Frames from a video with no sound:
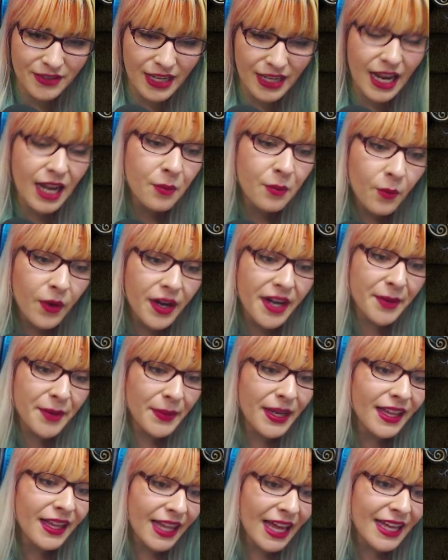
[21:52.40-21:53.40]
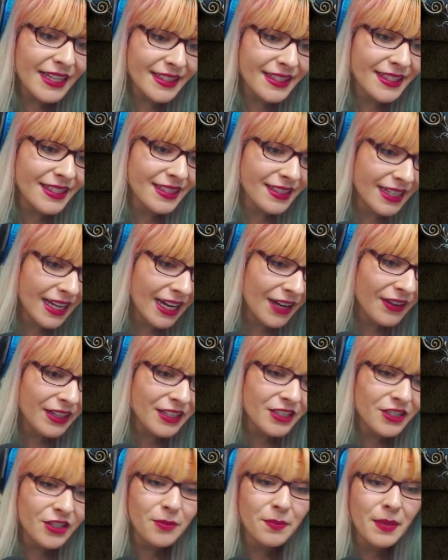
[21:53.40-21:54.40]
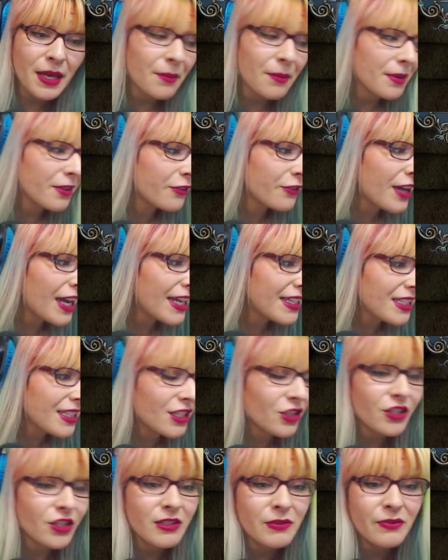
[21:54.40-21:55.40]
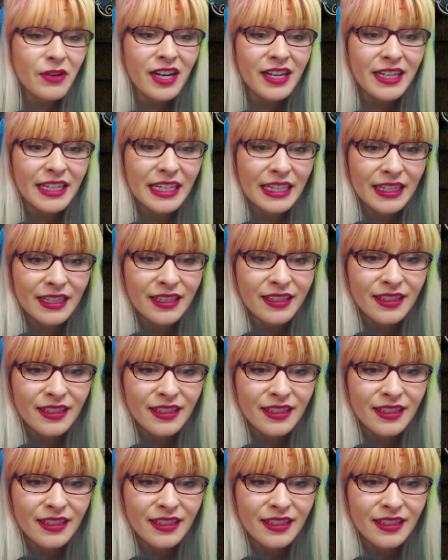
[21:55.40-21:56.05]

I'm wearing my glasses now. I should be able to find it just fine.